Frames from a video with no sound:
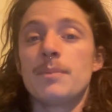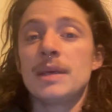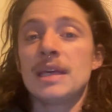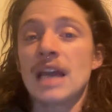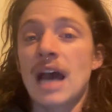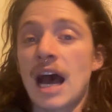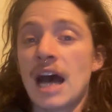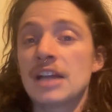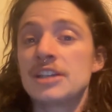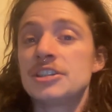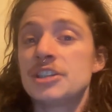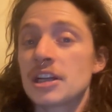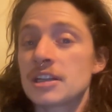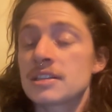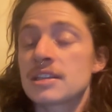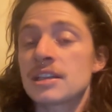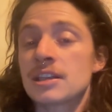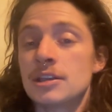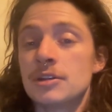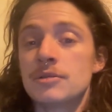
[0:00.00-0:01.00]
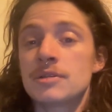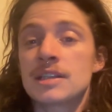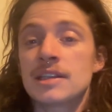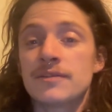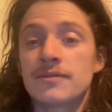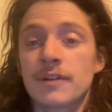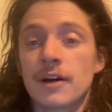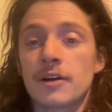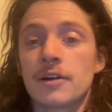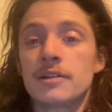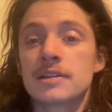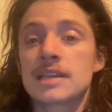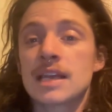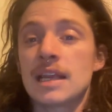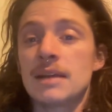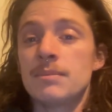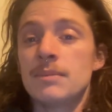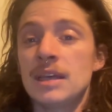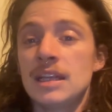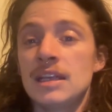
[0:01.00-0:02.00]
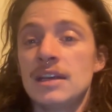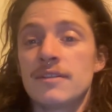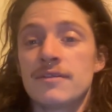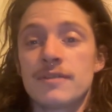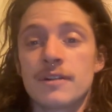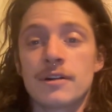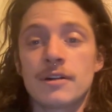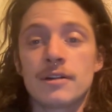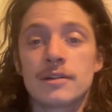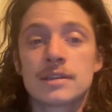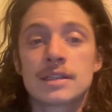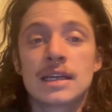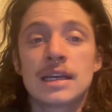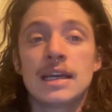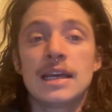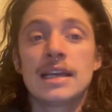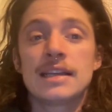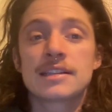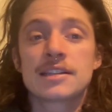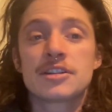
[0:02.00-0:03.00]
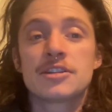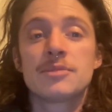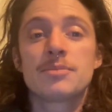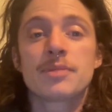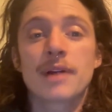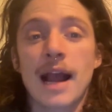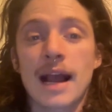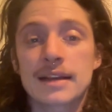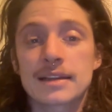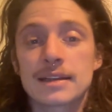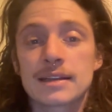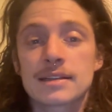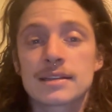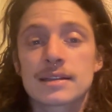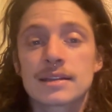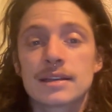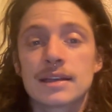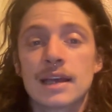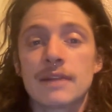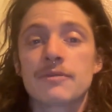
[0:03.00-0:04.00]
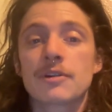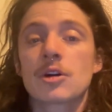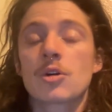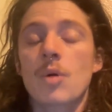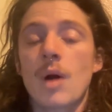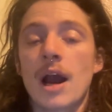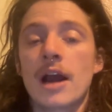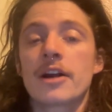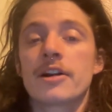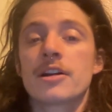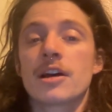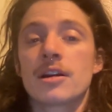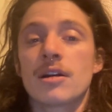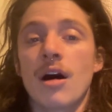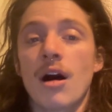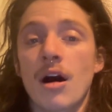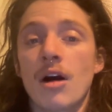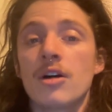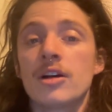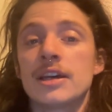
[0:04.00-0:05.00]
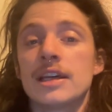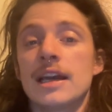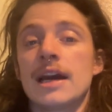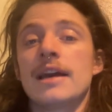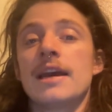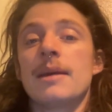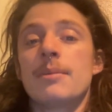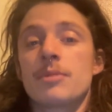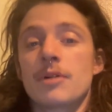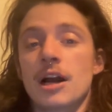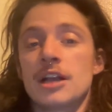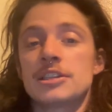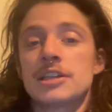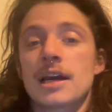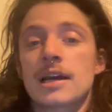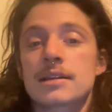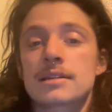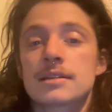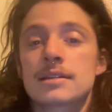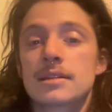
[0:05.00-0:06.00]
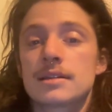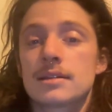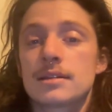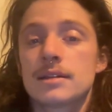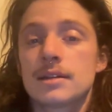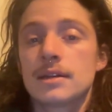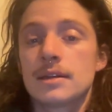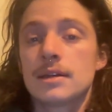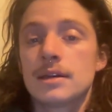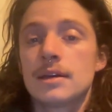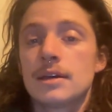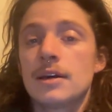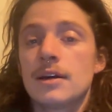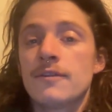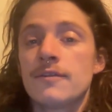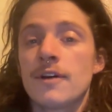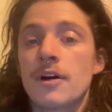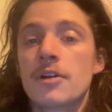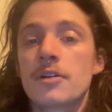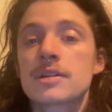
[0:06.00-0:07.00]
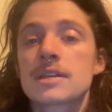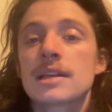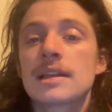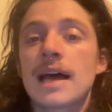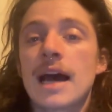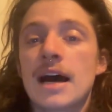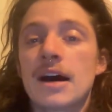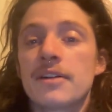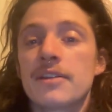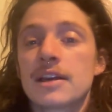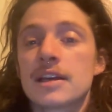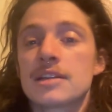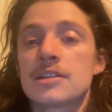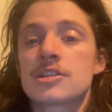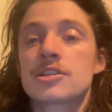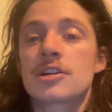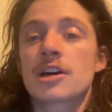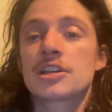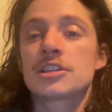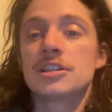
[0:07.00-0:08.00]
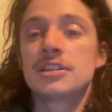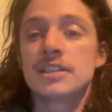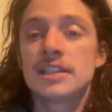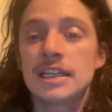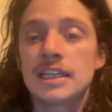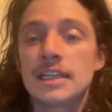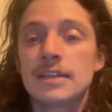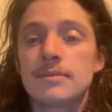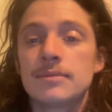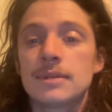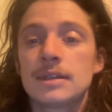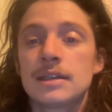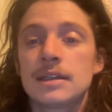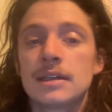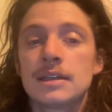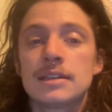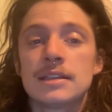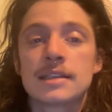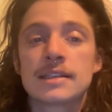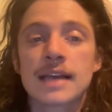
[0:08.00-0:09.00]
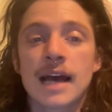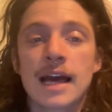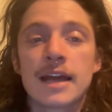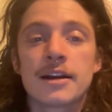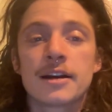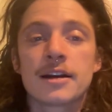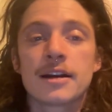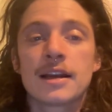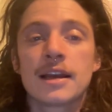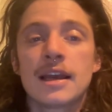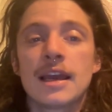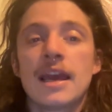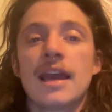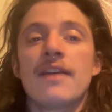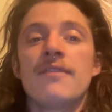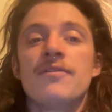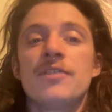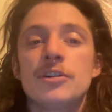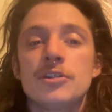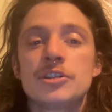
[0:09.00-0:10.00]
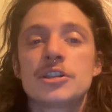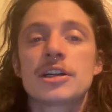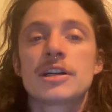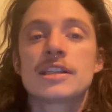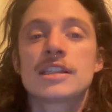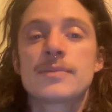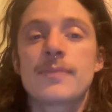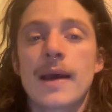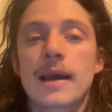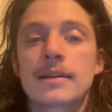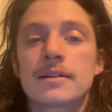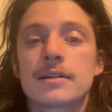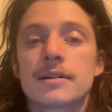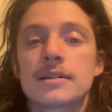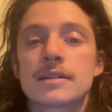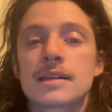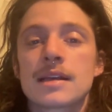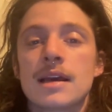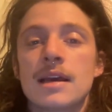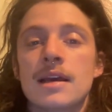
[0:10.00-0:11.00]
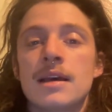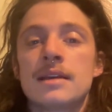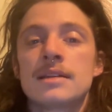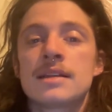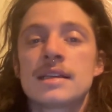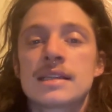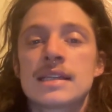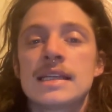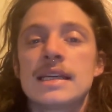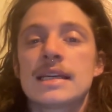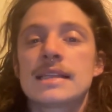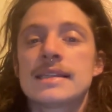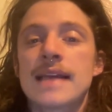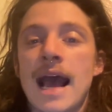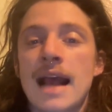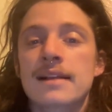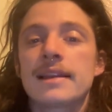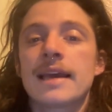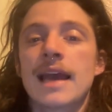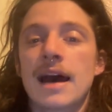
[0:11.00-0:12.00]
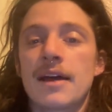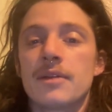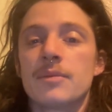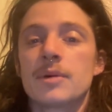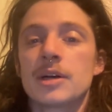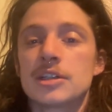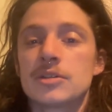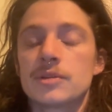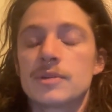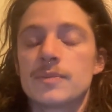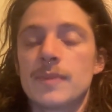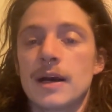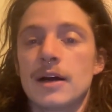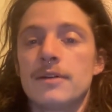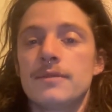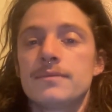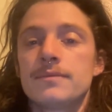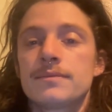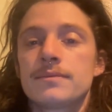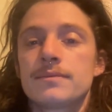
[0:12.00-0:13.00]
beyond just the QC photos and media photos is a good practice and required on all EIA projects. Photos allow the construction team, designer, and future inspectors to see exactly how the bridge was built.